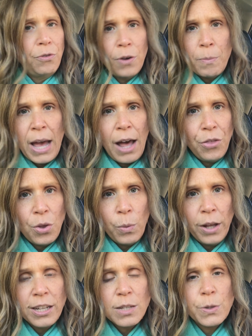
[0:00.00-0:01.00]
from a health and
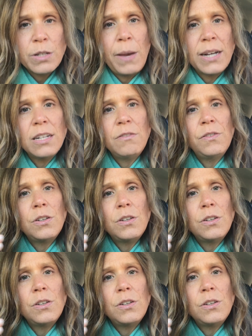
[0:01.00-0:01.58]
wellness perspective